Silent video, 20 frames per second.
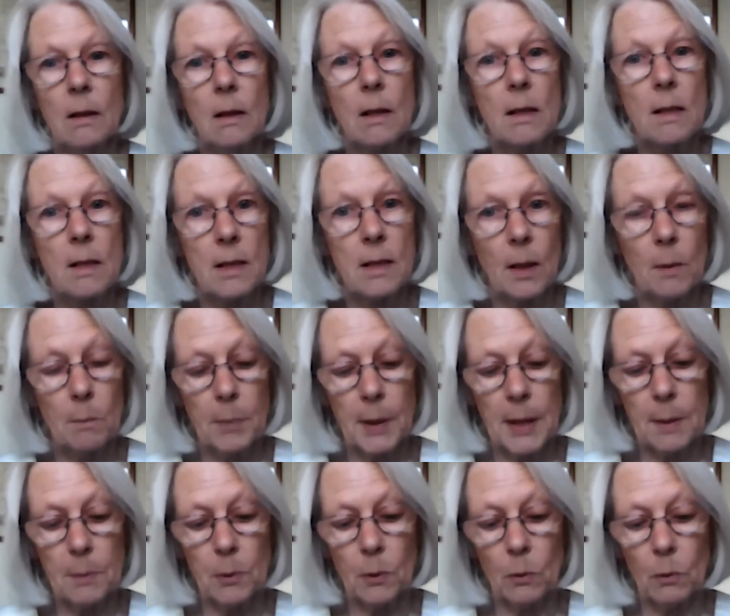Some
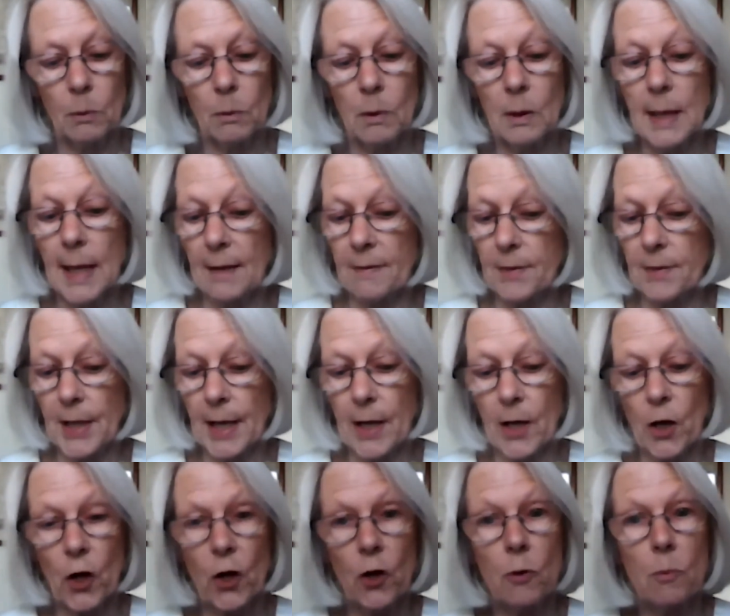people left their
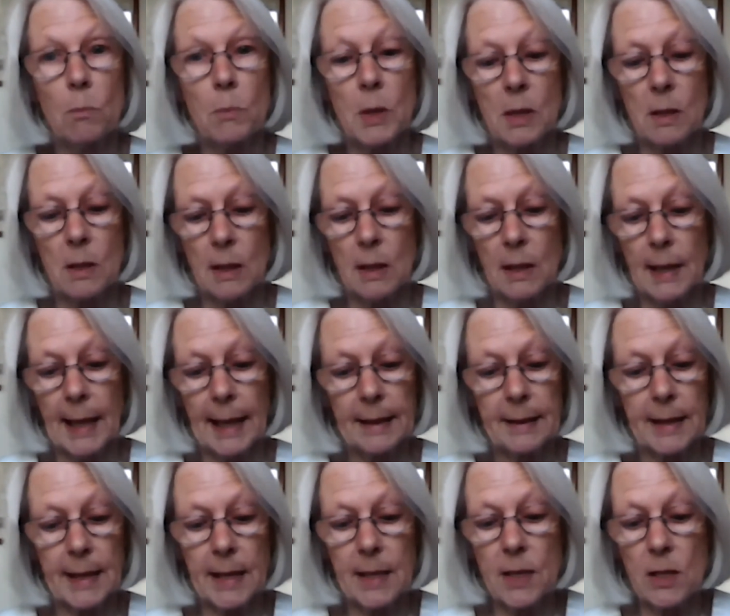homes and
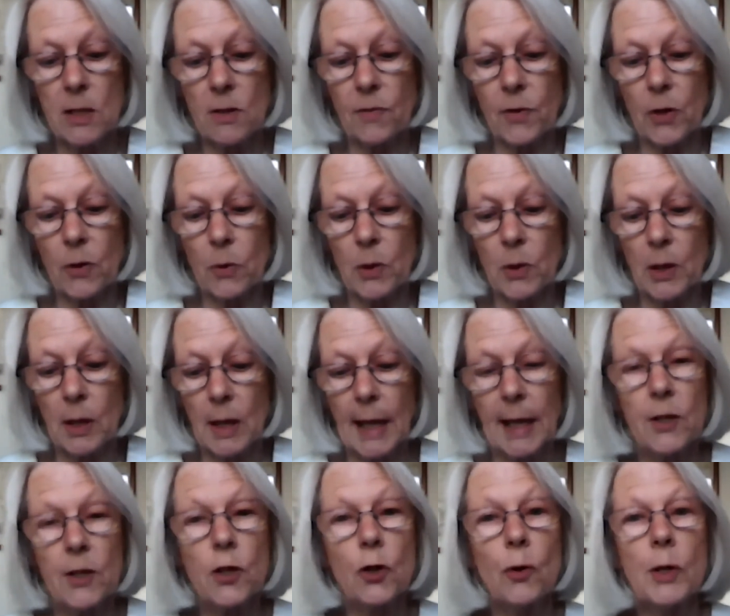kinsfolk and
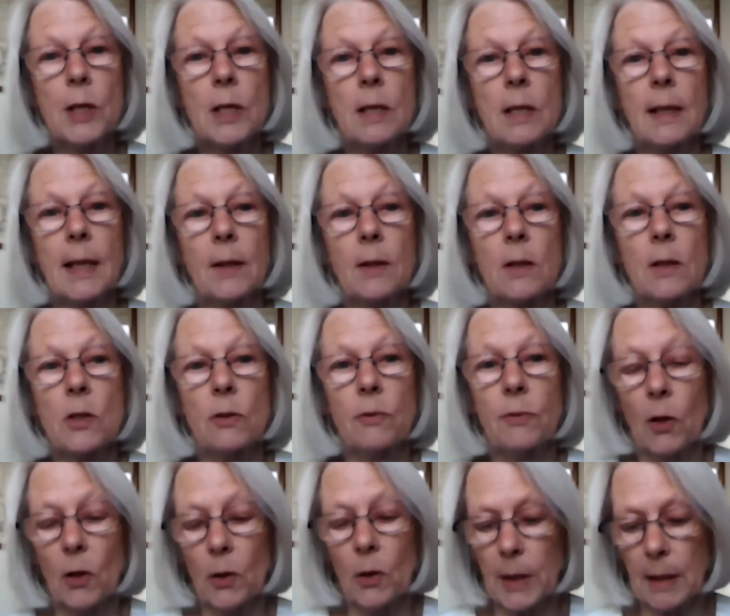joined together to
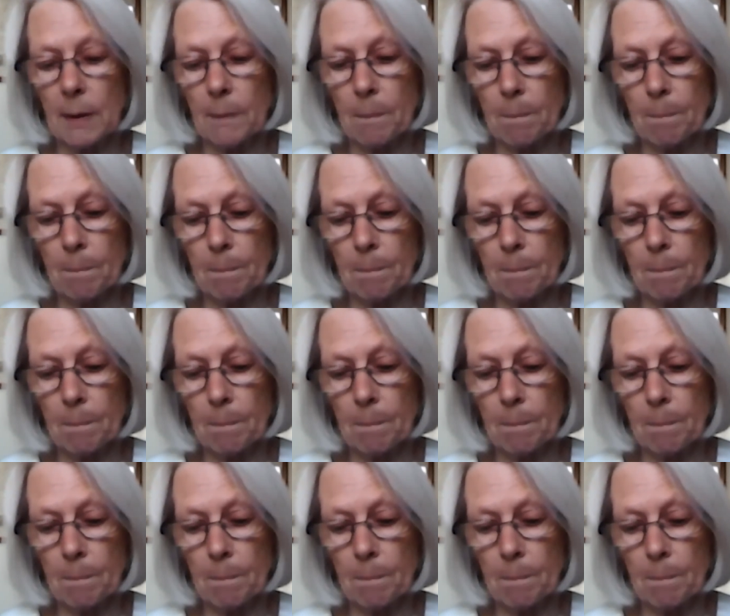follow him.